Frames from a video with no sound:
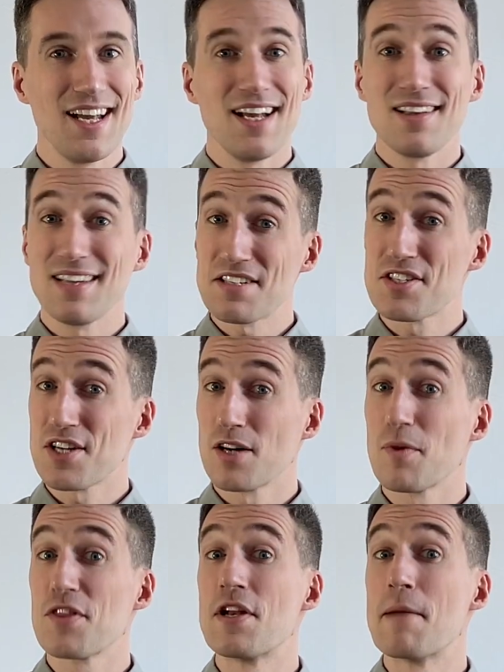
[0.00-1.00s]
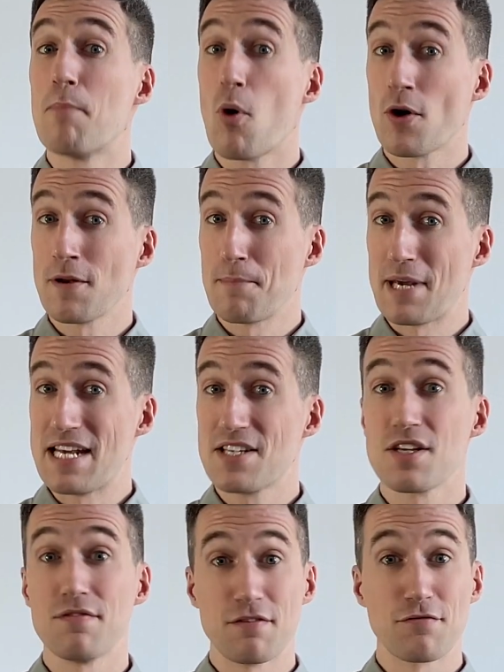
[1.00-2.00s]
Let's start with an important piece
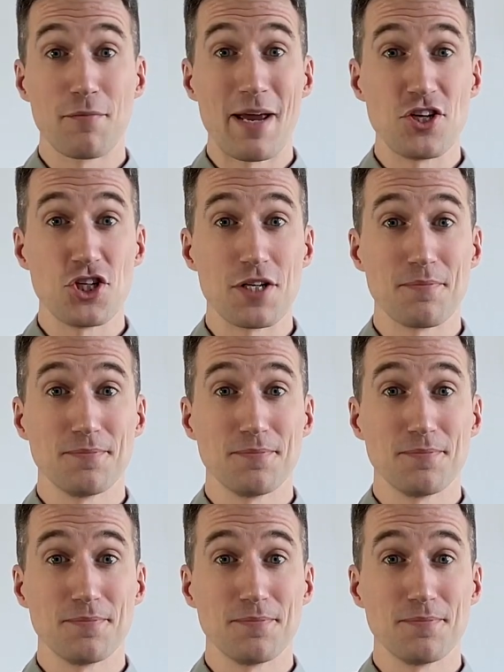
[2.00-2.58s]
of information.